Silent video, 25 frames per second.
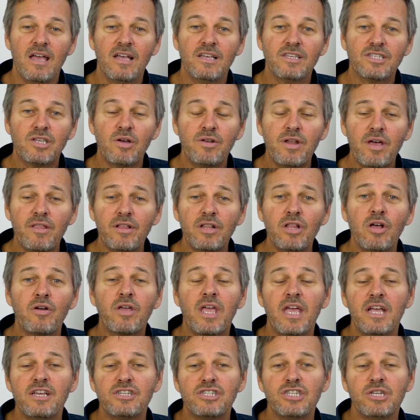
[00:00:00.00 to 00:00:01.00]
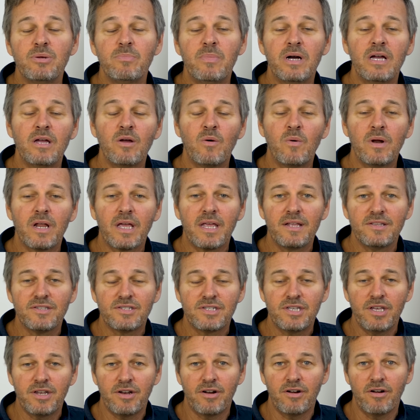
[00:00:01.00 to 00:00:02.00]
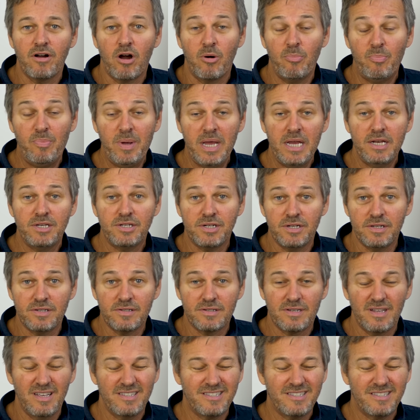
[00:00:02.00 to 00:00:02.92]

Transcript: So another location you might want to consider are beaches.